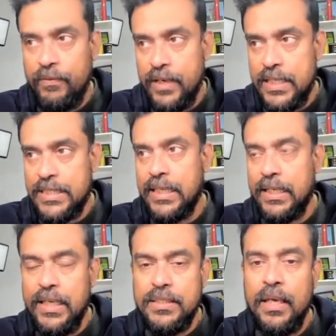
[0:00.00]

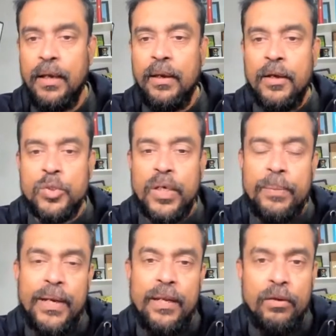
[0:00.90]
series. So
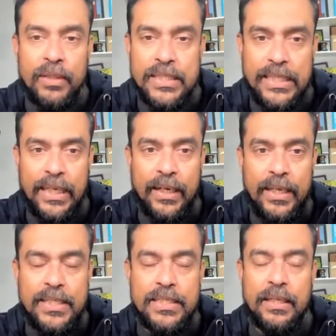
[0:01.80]
depending on the
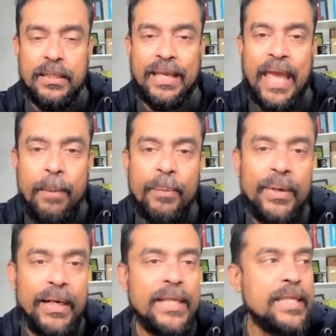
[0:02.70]
series, the
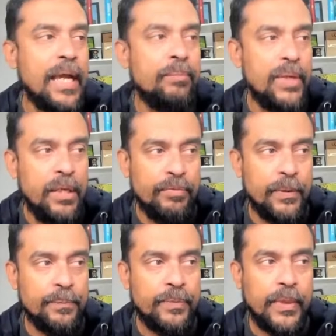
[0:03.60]
capabilities can be differ.
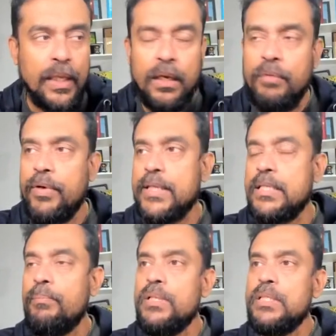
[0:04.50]
For
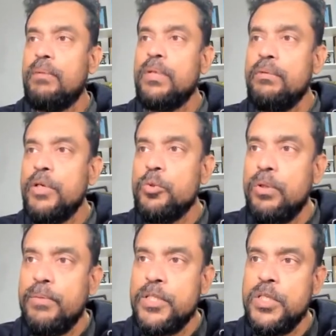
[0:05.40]
example, some of the virtual
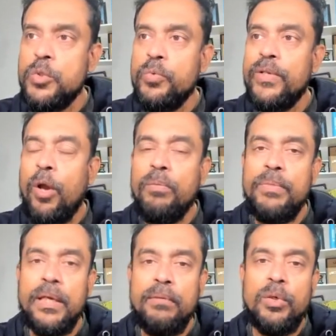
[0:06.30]
machines you will not
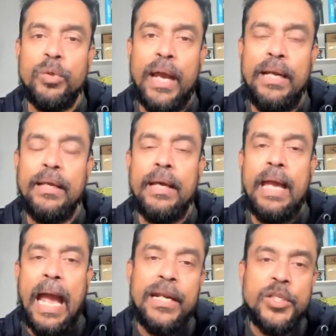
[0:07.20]
be able to add
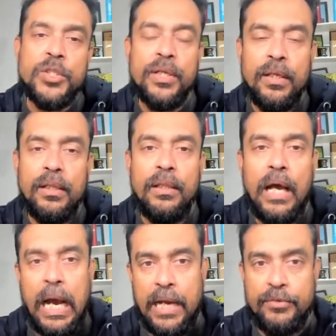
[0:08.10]
additional
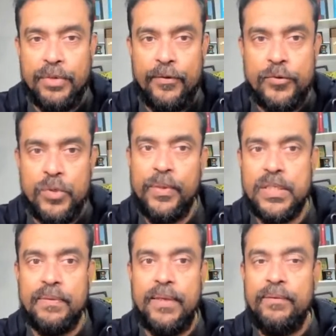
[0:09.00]
hard drives. So because
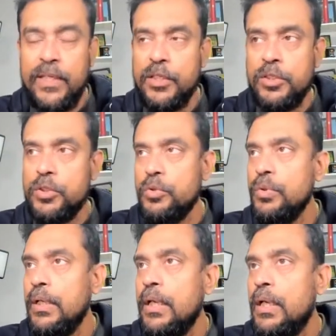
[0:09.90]
of that, we need to do
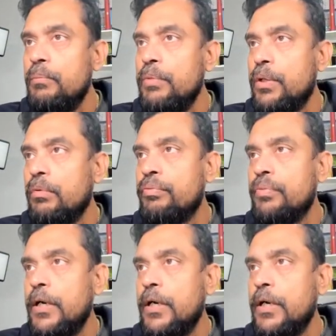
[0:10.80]
a bit of